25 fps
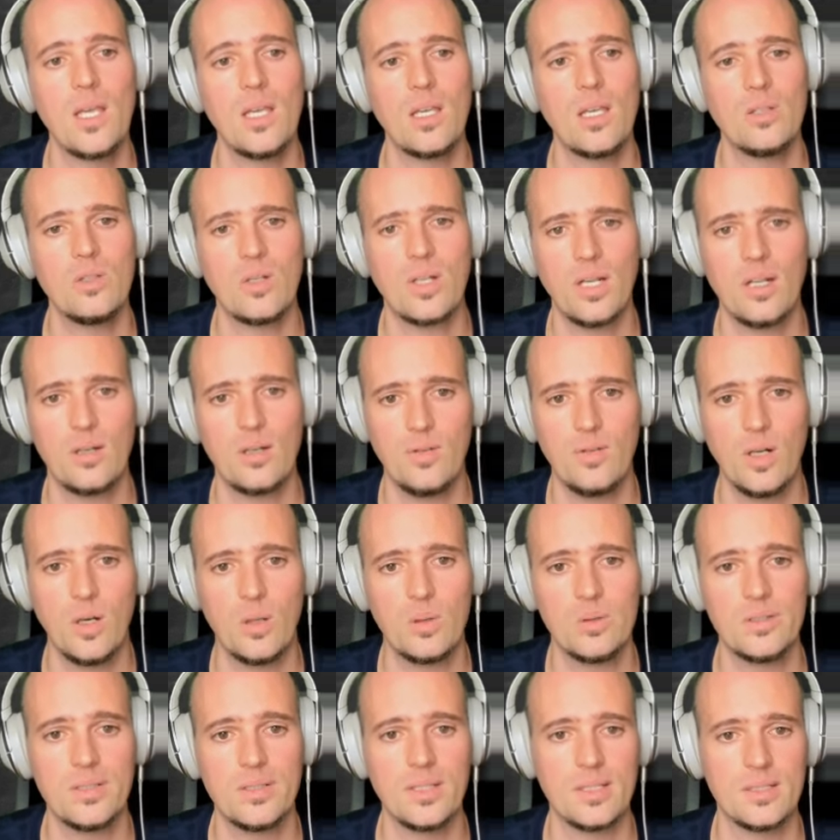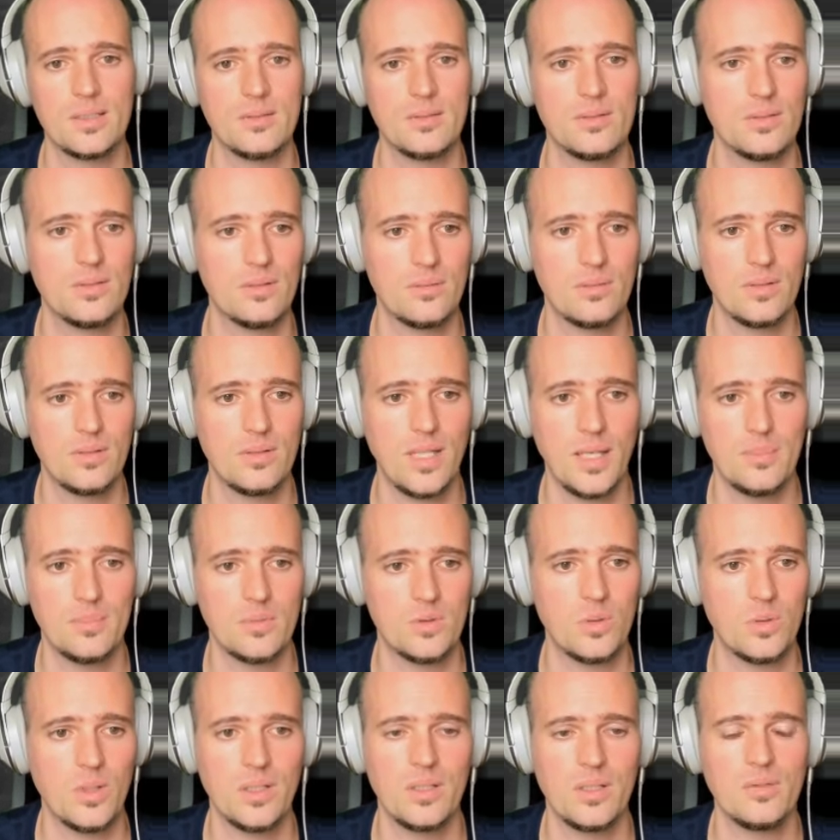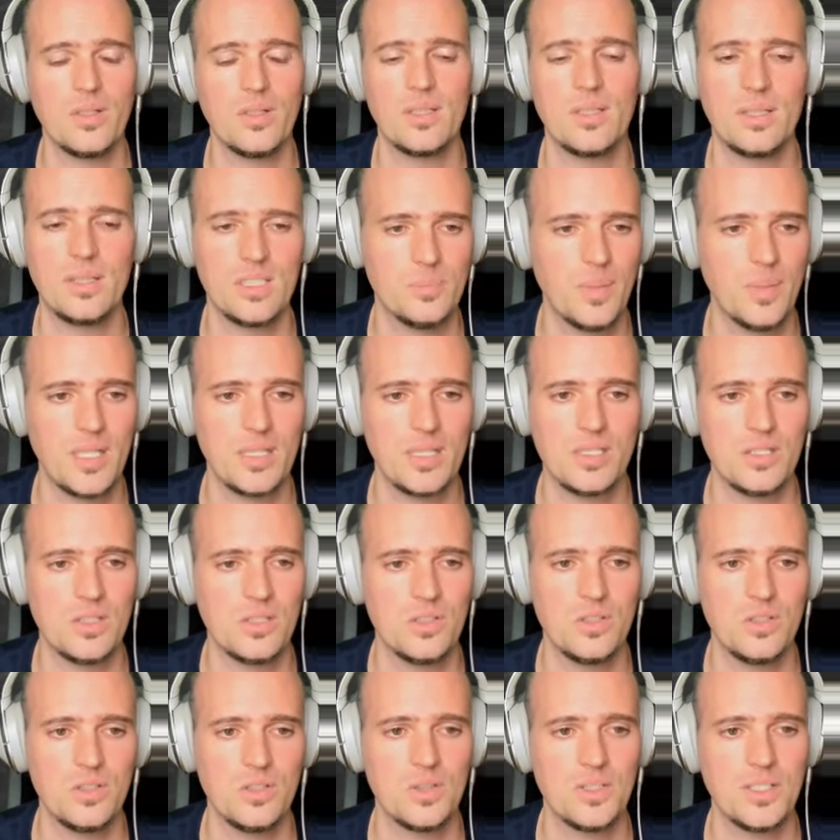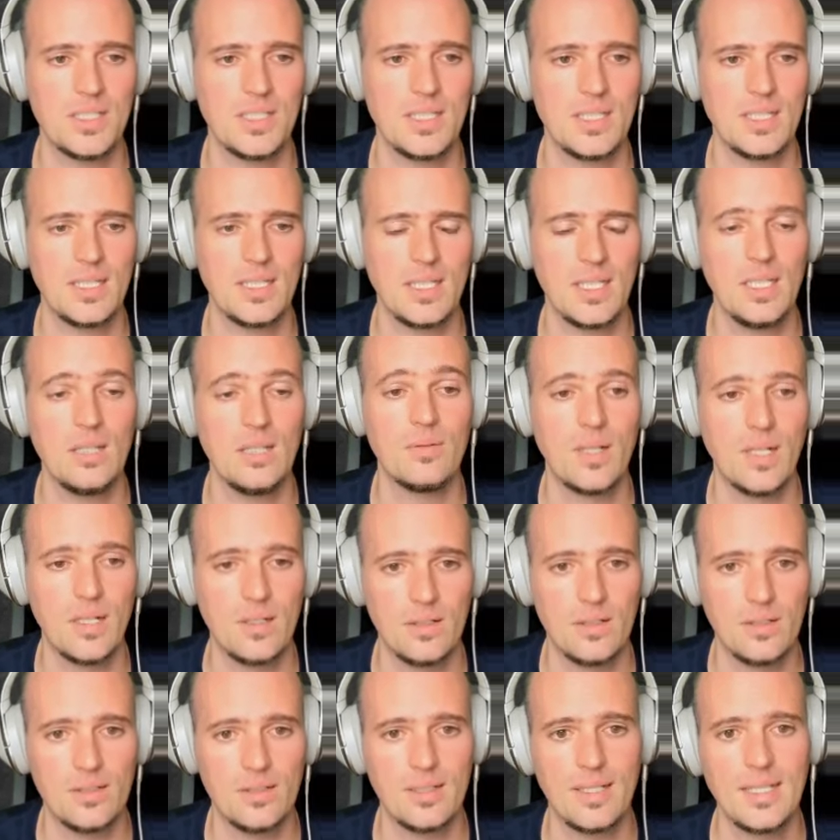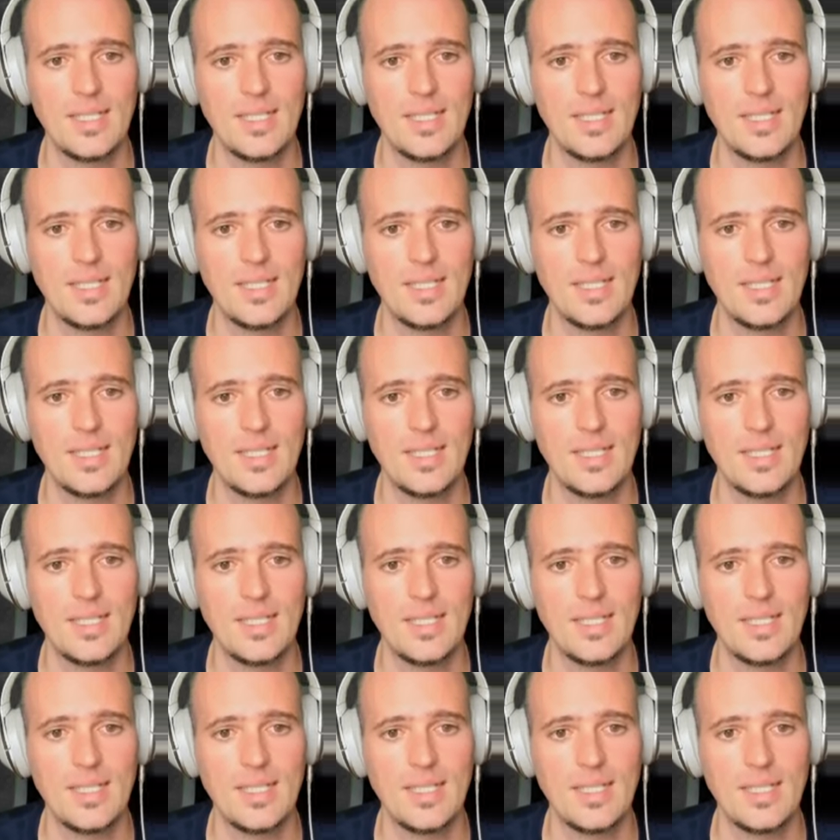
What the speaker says: you can offload them to a different dispatcher using eval-on.